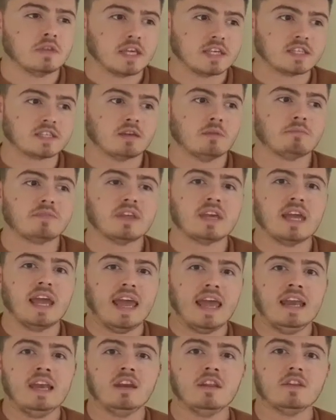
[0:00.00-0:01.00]
There's
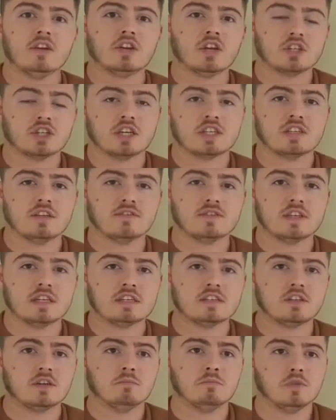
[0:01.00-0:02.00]
something in the digestive
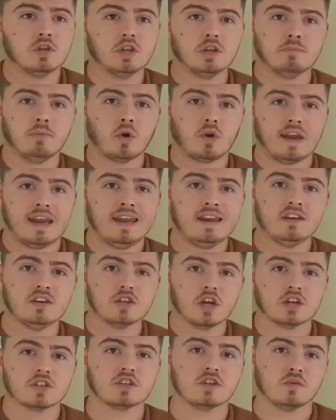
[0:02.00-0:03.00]
system that the body
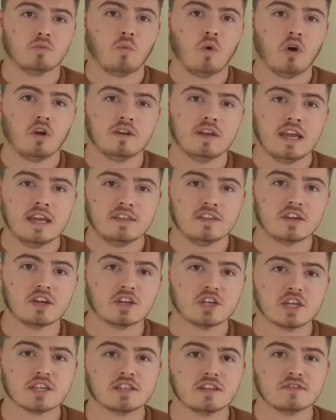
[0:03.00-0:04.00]
doesn't want in the
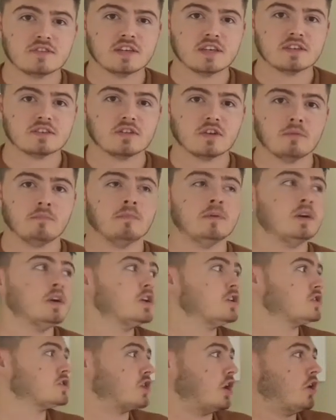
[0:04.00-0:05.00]
digestive system.
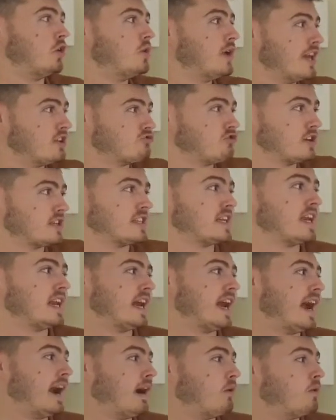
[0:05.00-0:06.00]
So it tries to get
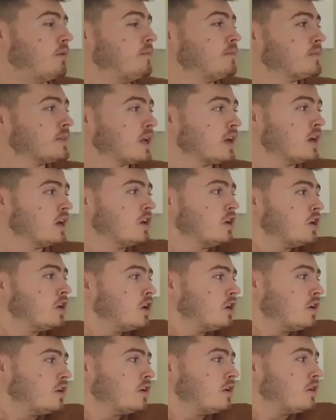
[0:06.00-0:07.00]
it out.
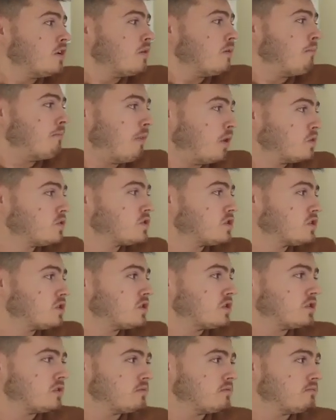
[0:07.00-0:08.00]

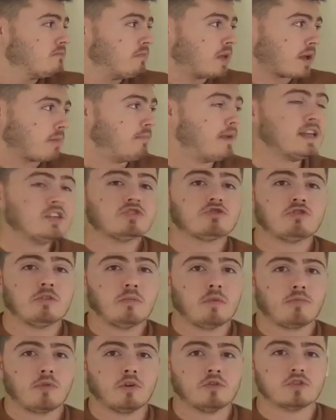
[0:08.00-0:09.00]
Most mainstream
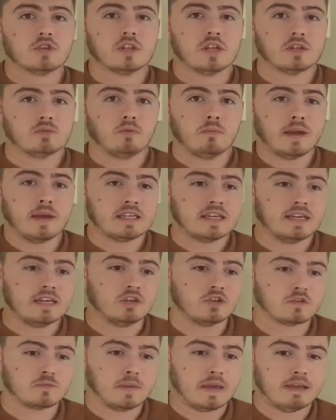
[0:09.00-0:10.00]
approach to this would basically
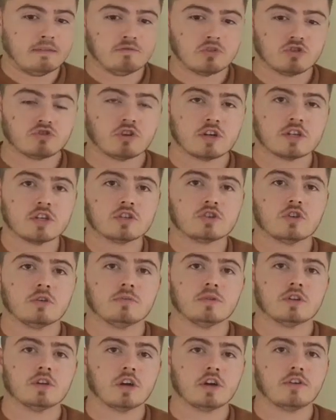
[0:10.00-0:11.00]
just be to try to
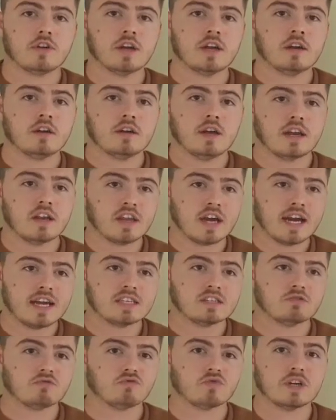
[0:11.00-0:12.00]
stop the diarrhea. And that
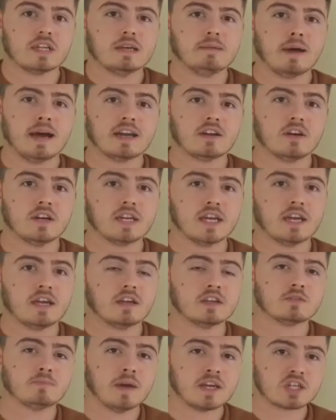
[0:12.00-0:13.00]
is a really bad idea,
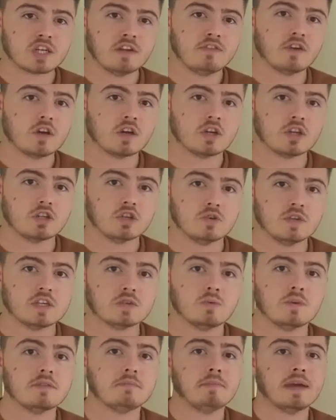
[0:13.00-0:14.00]
especially if you're gonna do
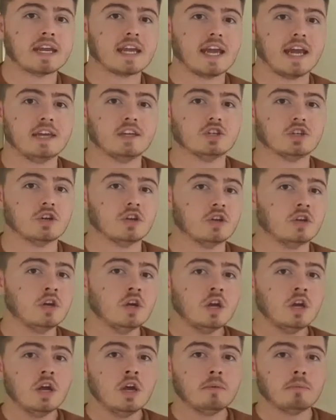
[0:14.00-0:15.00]
this with medication,
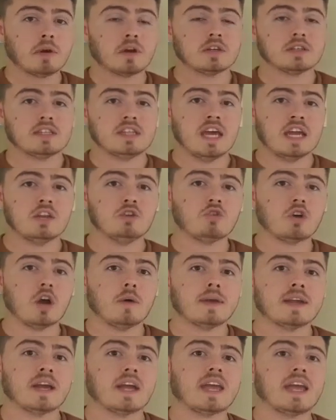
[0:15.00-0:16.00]
because then you're
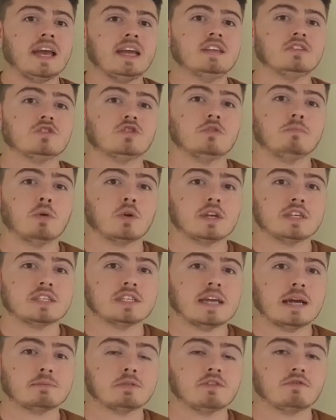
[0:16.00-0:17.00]
going against your body's
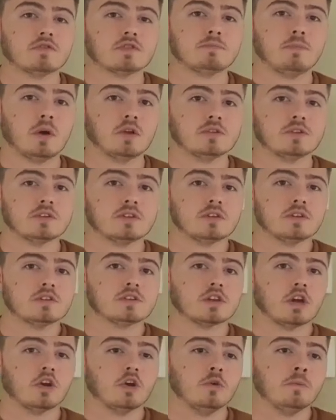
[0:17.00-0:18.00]
adaptive response.
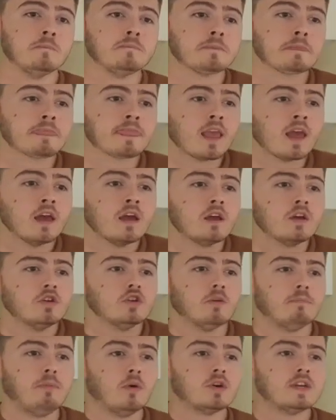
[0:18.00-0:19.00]
So
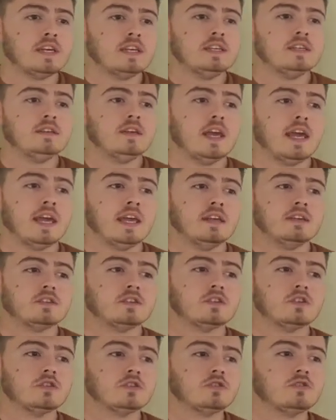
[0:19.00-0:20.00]
your body
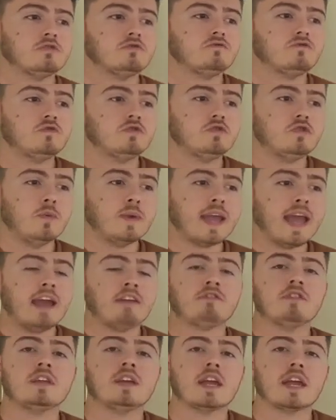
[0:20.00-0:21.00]
is doing
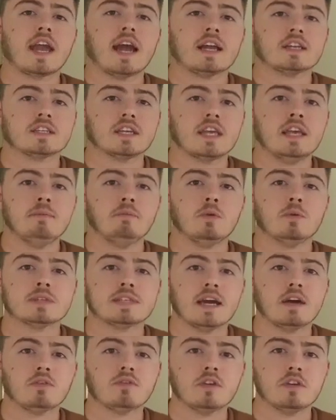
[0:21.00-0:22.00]
everything it can to keep you
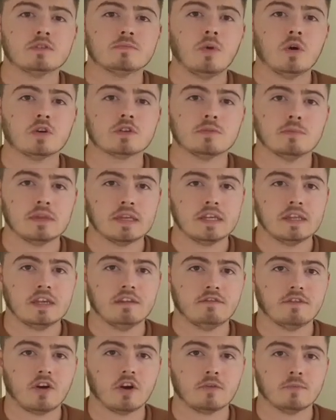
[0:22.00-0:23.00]
as healthy as possible in the
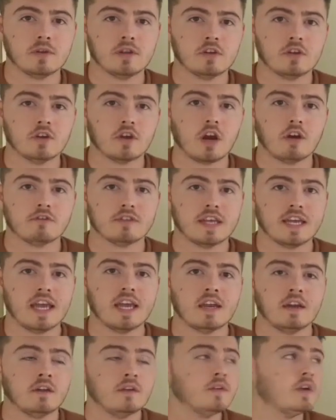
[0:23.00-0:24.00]
environment that you're currently
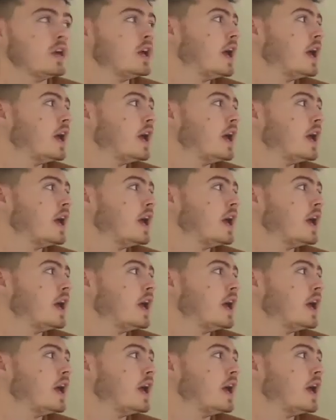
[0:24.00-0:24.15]
in.